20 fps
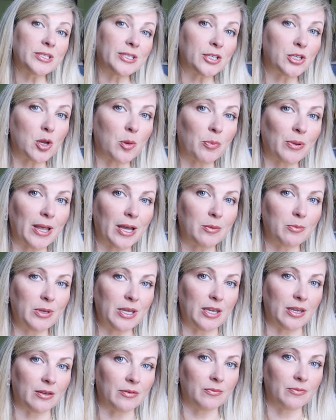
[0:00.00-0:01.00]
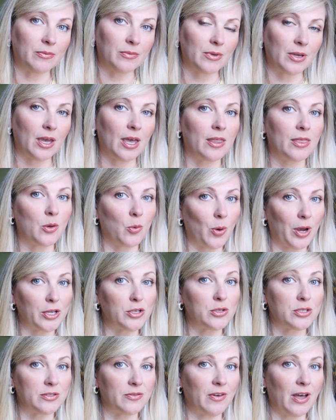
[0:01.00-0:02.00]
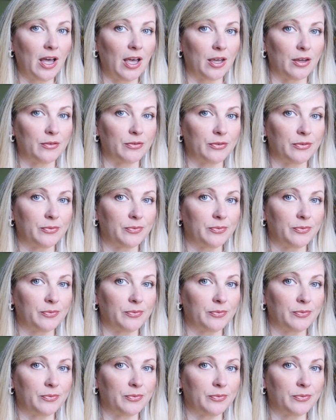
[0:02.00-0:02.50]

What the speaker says: is it your plan B and the way to survive?